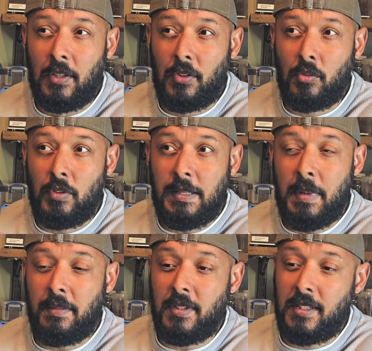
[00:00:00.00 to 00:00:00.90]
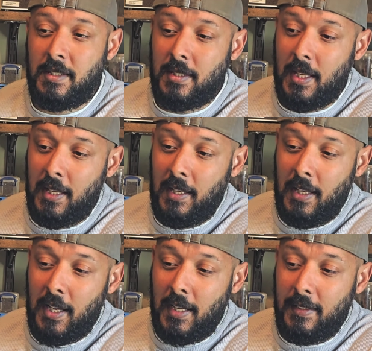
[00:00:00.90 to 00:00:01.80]
3 months,
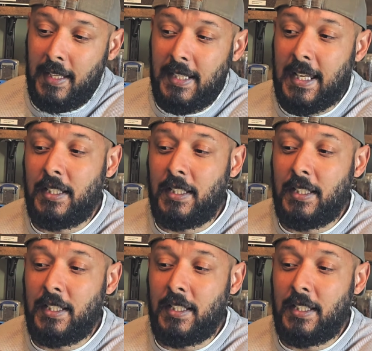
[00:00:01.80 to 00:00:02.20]
I think.